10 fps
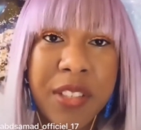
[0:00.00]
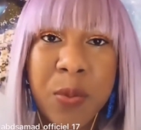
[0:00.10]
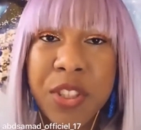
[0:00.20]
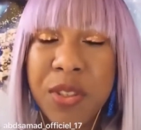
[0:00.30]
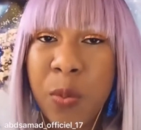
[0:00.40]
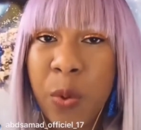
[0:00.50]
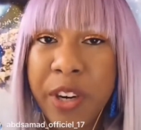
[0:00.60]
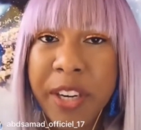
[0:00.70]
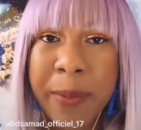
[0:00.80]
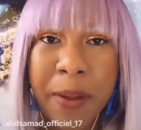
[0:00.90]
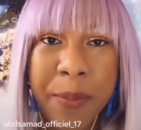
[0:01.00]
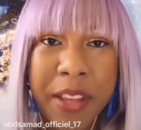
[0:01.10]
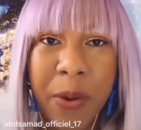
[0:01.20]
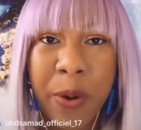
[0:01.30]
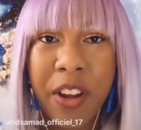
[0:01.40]
We're just worried about being a
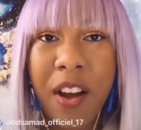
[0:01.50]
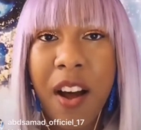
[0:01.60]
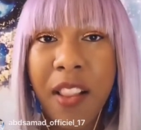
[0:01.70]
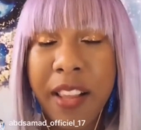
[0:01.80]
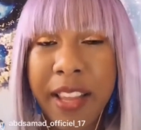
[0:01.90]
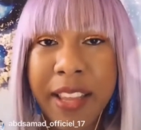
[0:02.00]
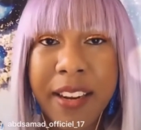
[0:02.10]
workaholic and